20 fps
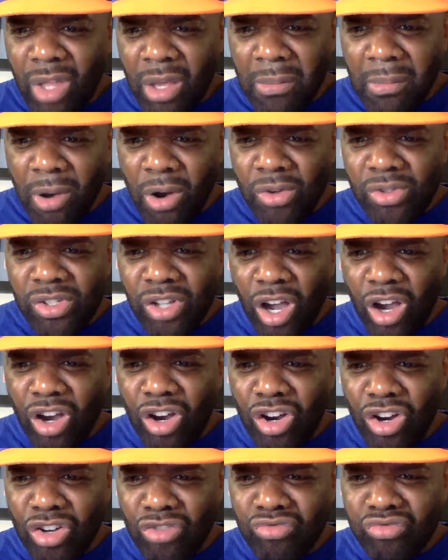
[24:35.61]
Most are
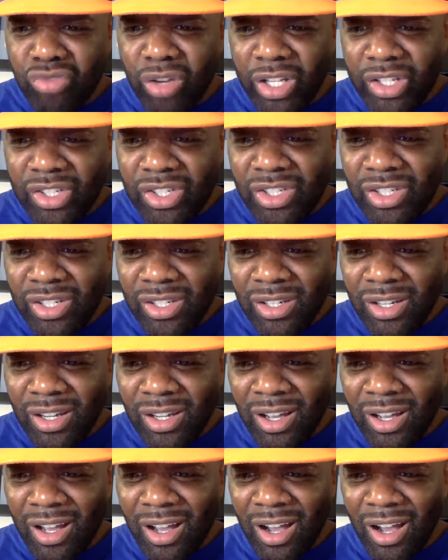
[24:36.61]
hood rich,
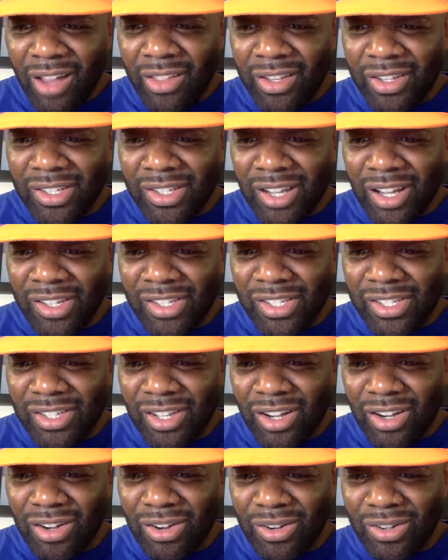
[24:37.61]
others are
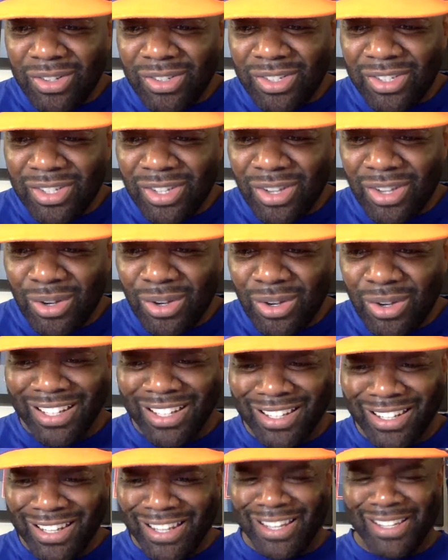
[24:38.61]
stuck on
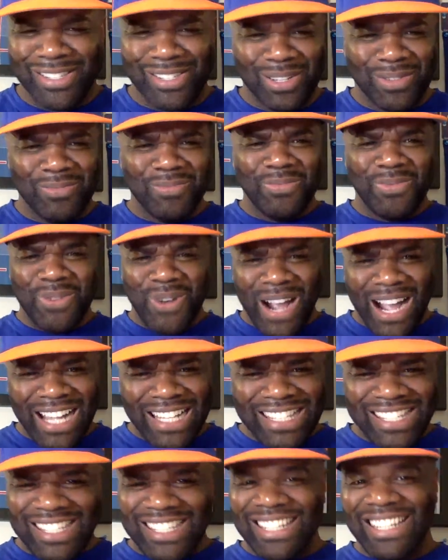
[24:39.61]
socialism.
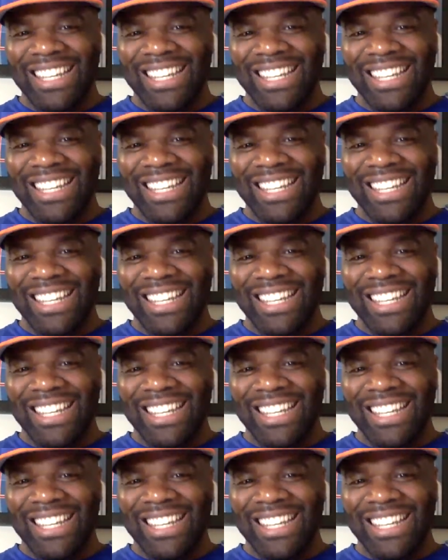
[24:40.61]
What?